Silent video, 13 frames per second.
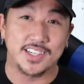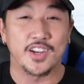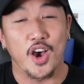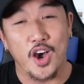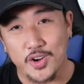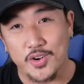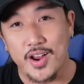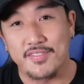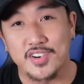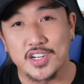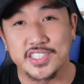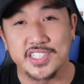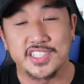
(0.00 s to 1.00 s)
an autographed
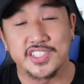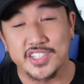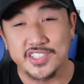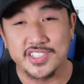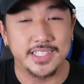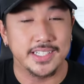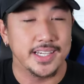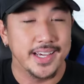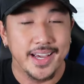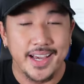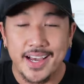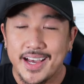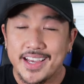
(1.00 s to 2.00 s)
version jersey.
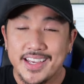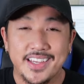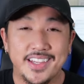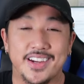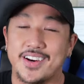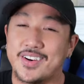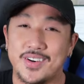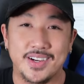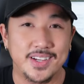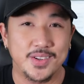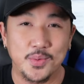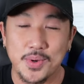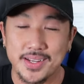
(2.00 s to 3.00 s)
You know,
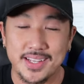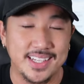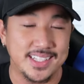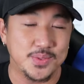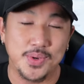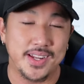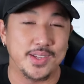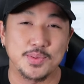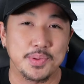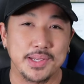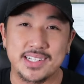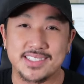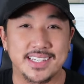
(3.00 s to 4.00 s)
he's one of those
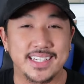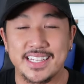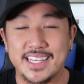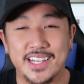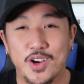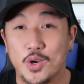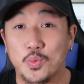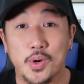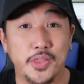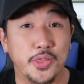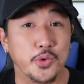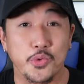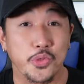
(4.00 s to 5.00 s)
players that he can guard
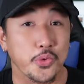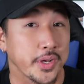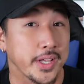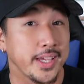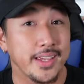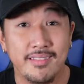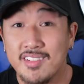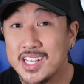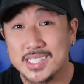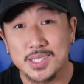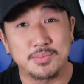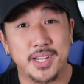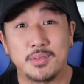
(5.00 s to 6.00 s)
1 through 3.
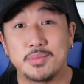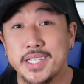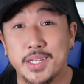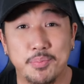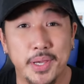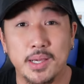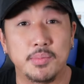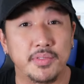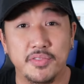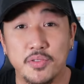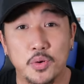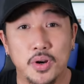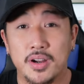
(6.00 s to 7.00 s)
Sometimes he can pick up a
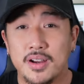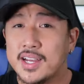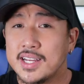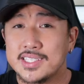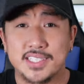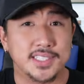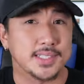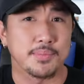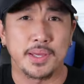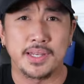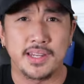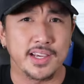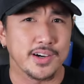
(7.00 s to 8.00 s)
4, just
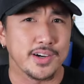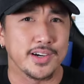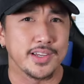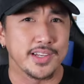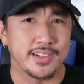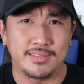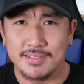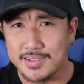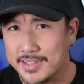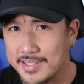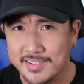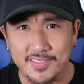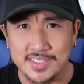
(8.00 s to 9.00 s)
depending on,
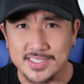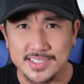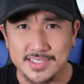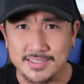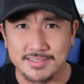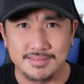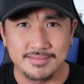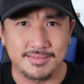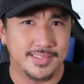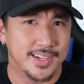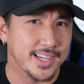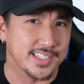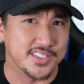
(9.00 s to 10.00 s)
like, if it's a
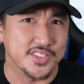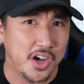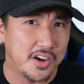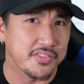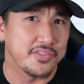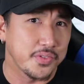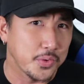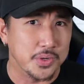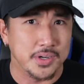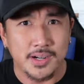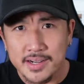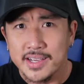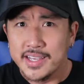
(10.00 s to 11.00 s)
kind of soft
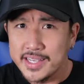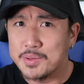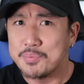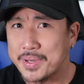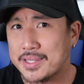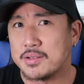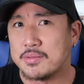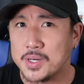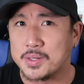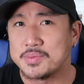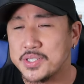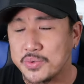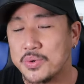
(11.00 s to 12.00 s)
4, he can pick them
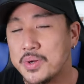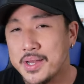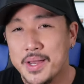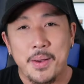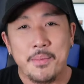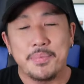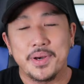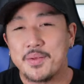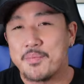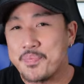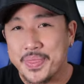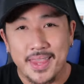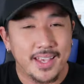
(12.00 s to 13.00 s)
up too. But,
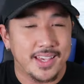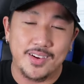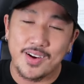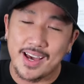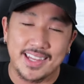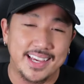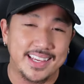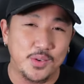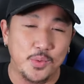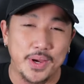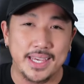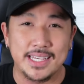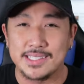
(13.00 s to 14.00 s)
you know, I like the
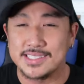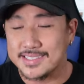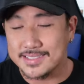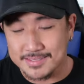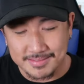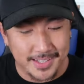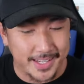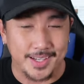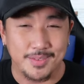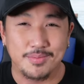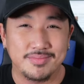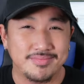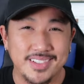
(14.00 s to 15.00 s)
way he's, like,
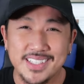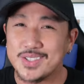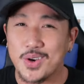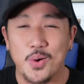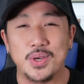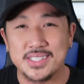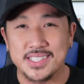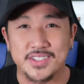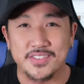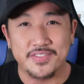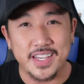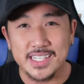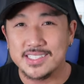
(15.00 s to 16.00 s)
he's always in your
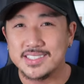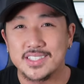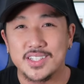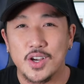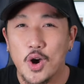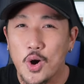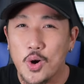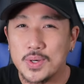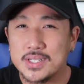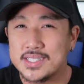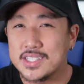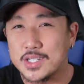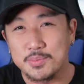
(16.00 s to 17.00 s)
face,
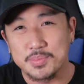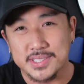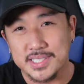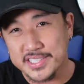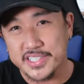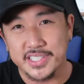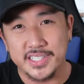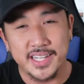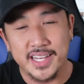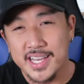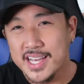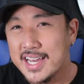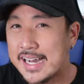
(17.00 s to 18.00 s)
always in good position,
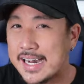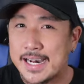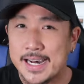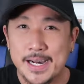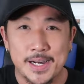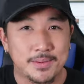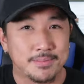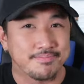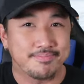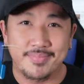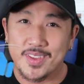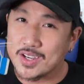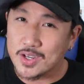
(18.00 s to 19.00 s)

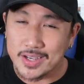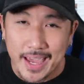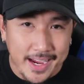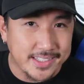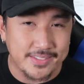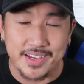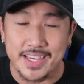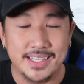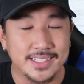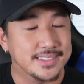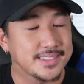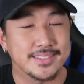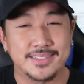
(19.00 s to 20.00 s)
active
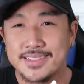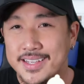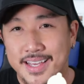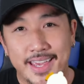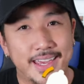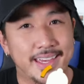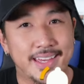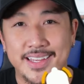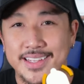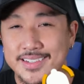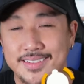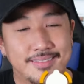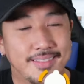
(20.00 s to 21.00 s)
hands,
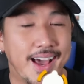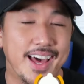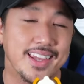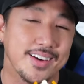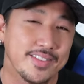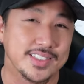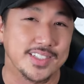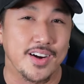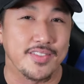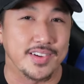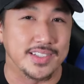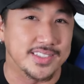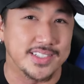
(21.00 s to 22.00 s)
and I love his
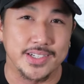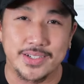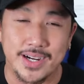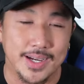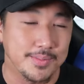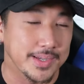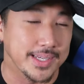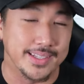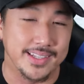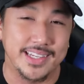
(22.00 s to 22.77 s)
offense too. I mean,